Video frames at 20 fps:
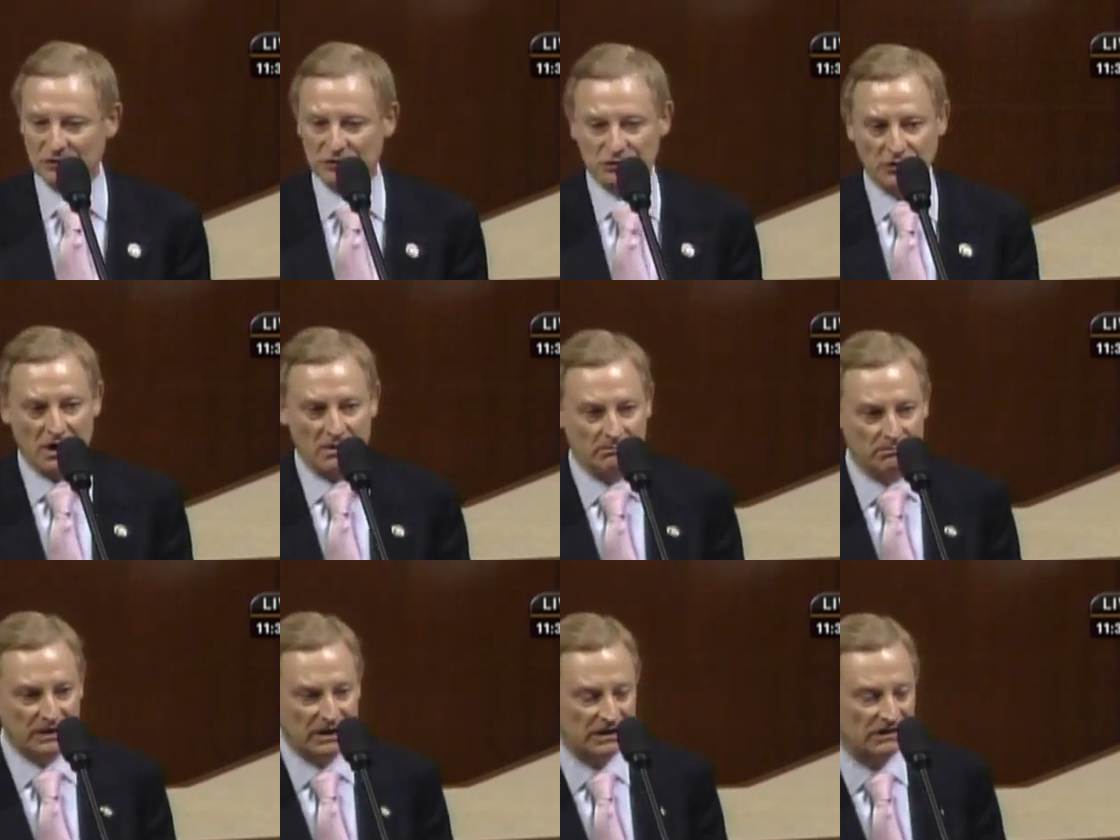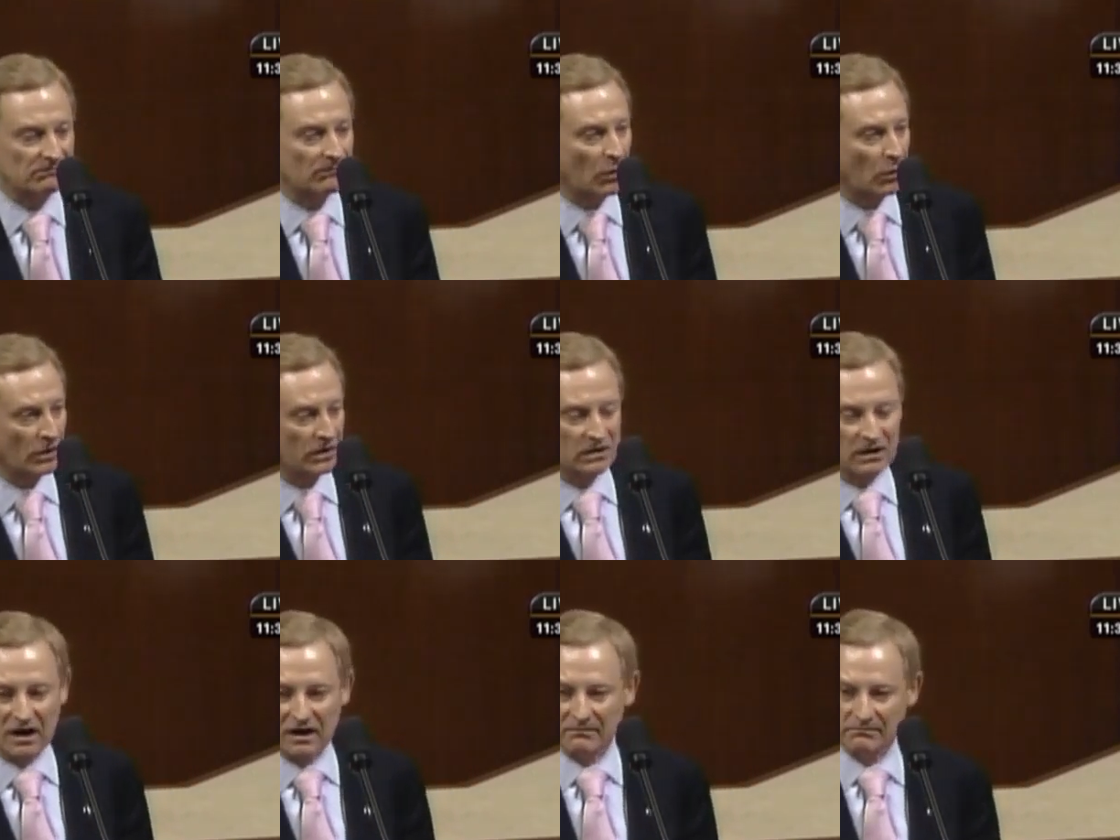drumbeat of more
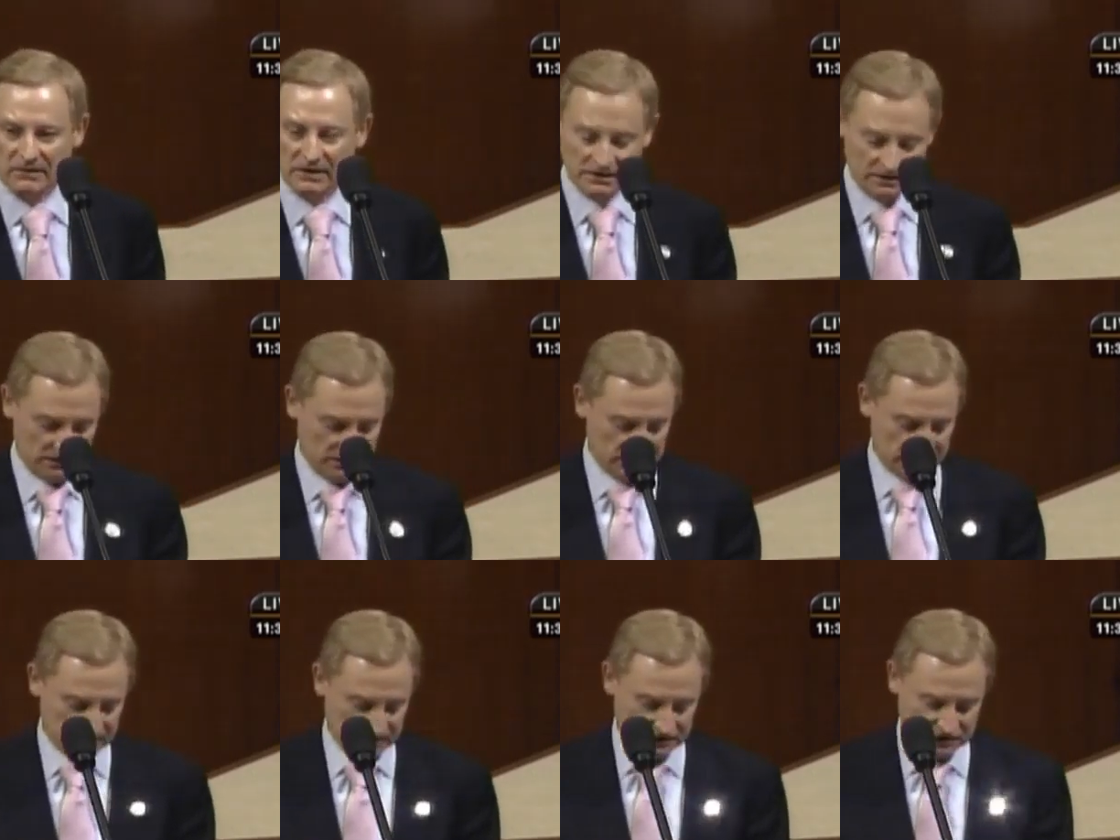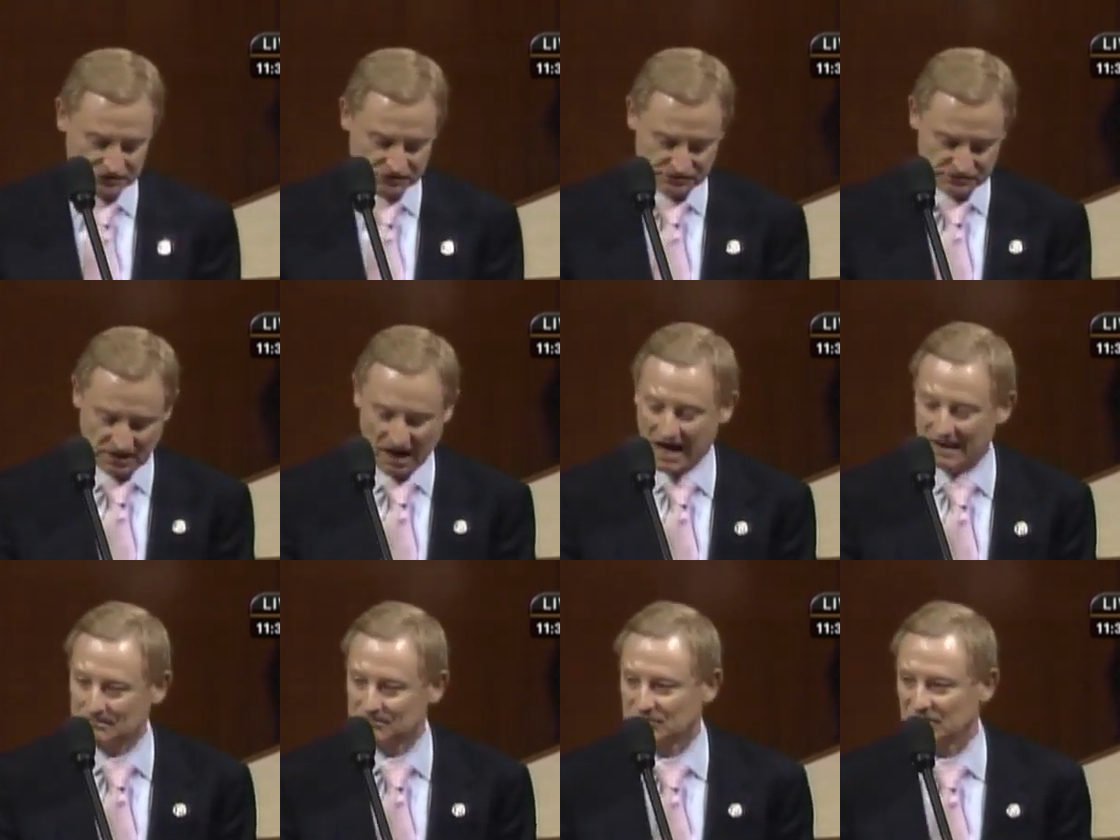government.
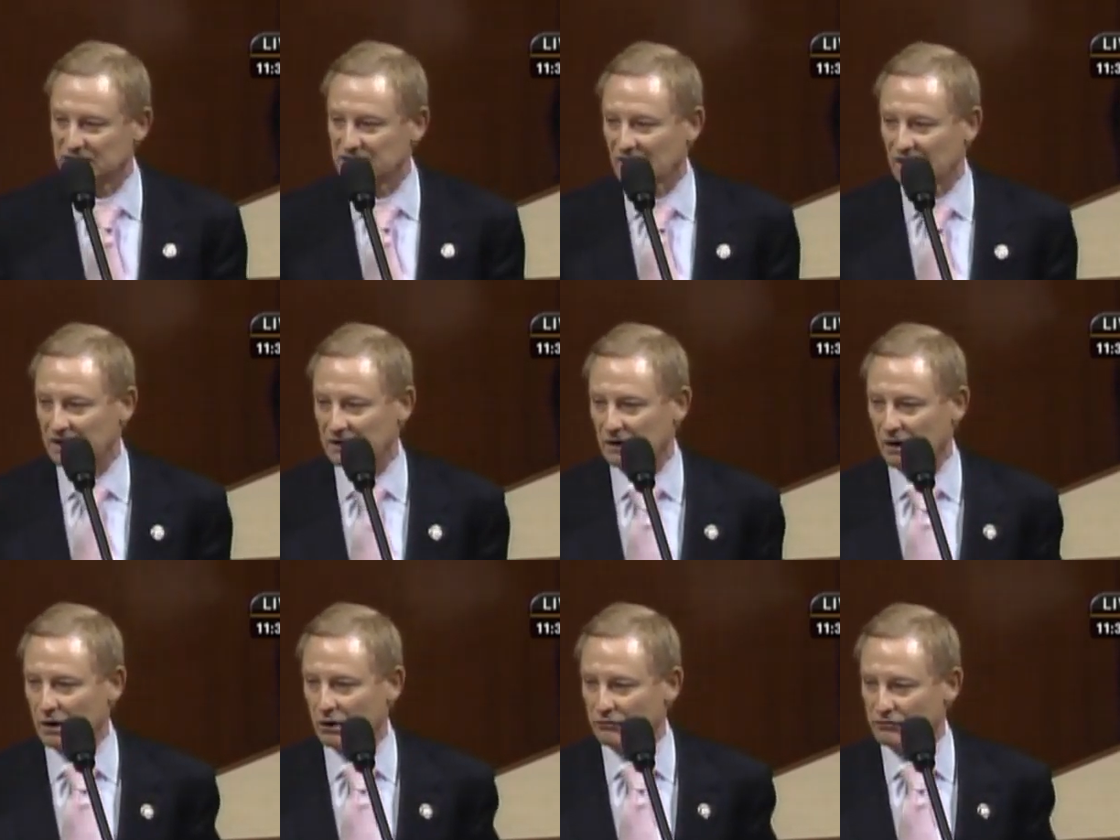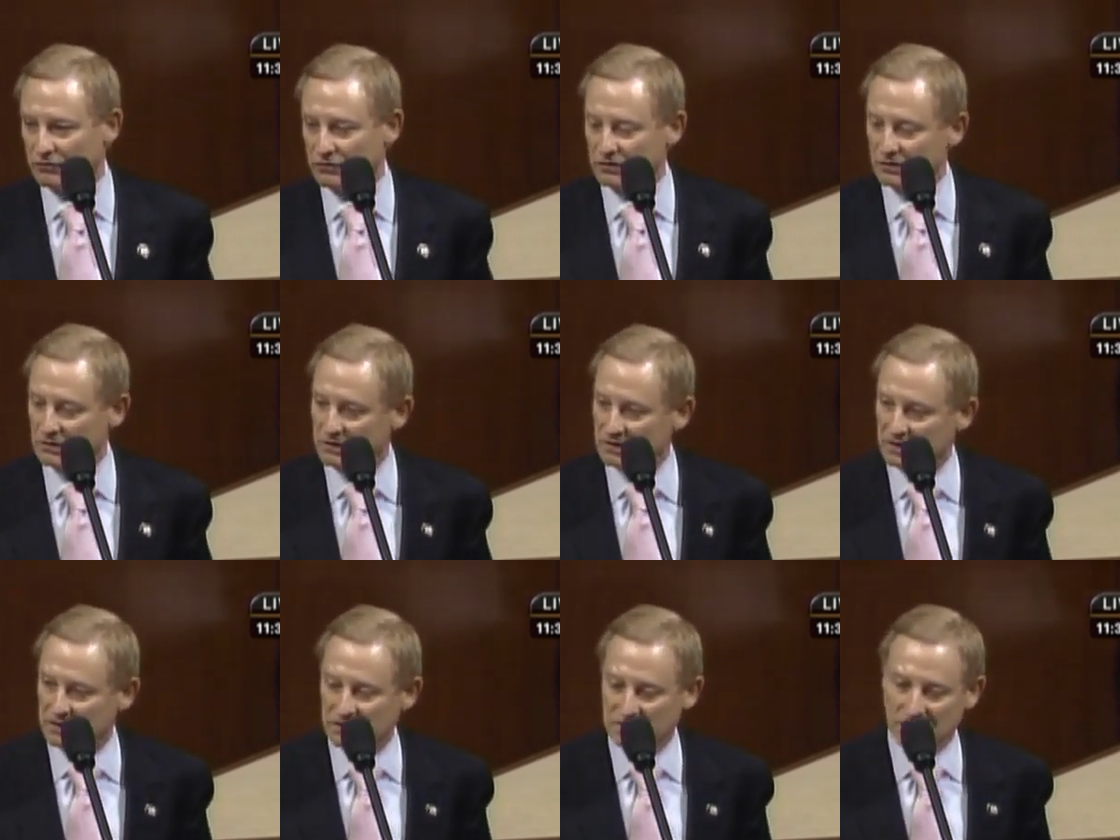Stop the takeover
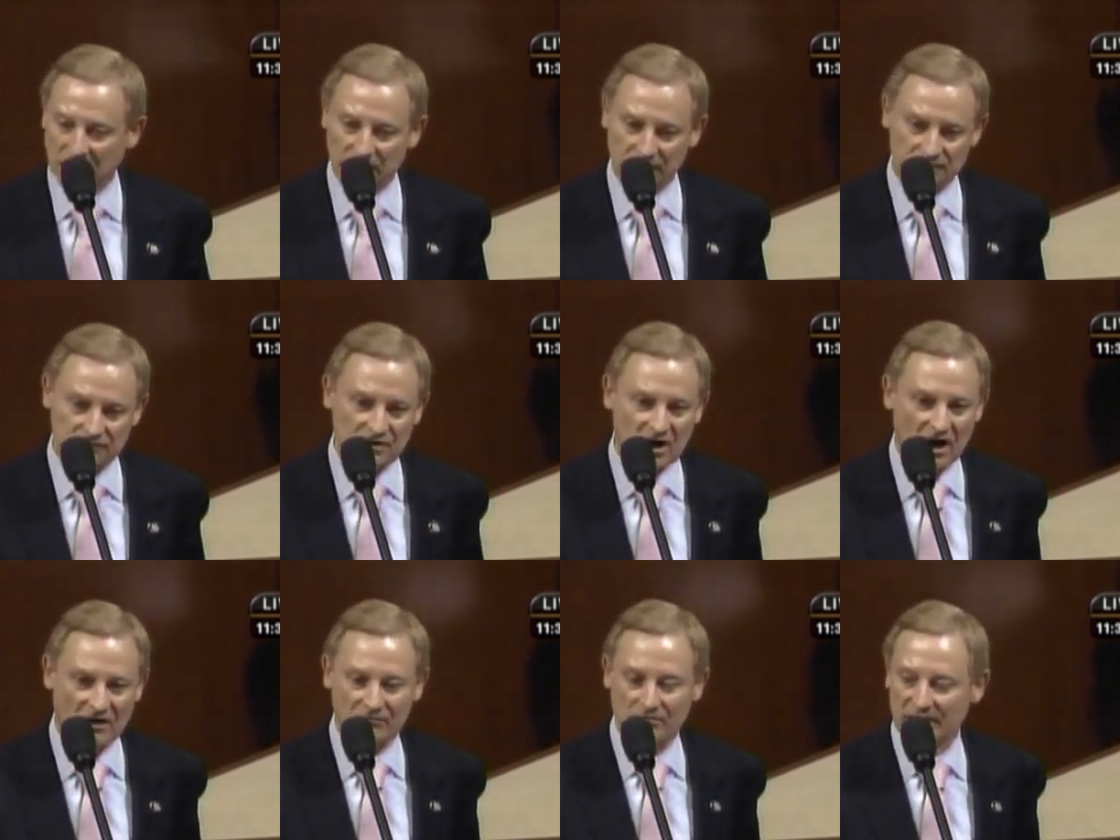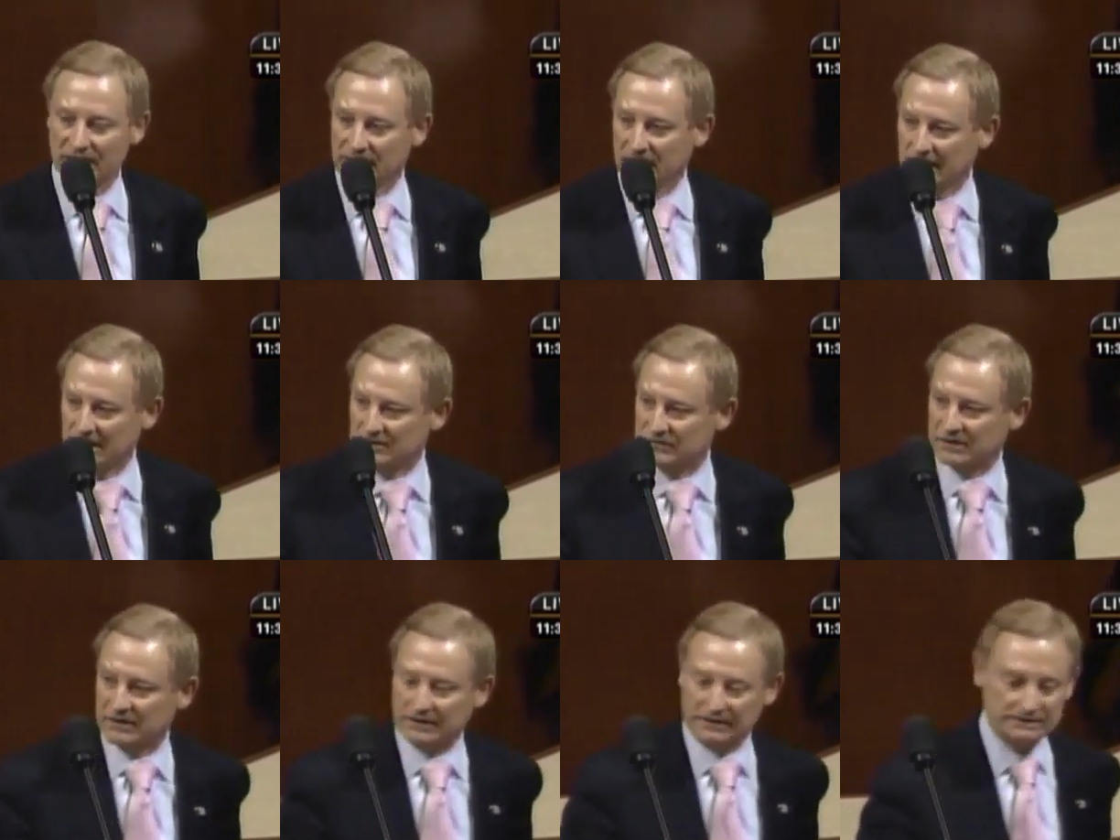of Time government
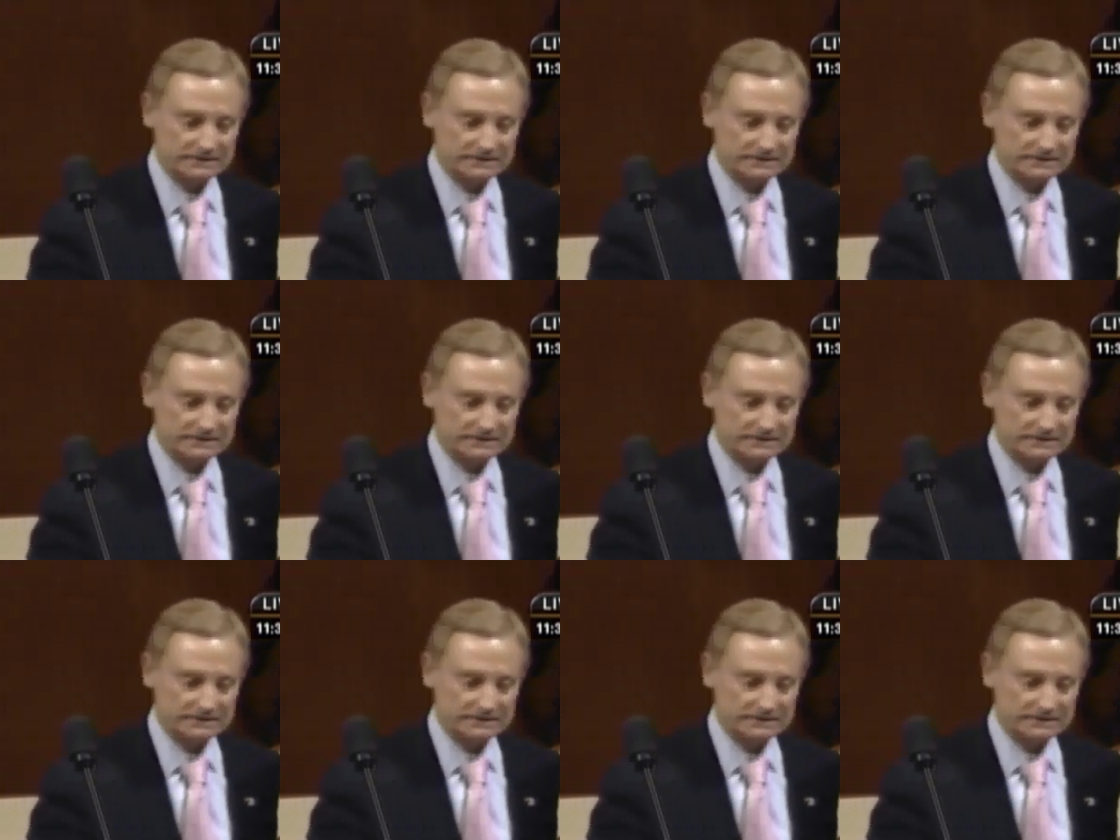health care.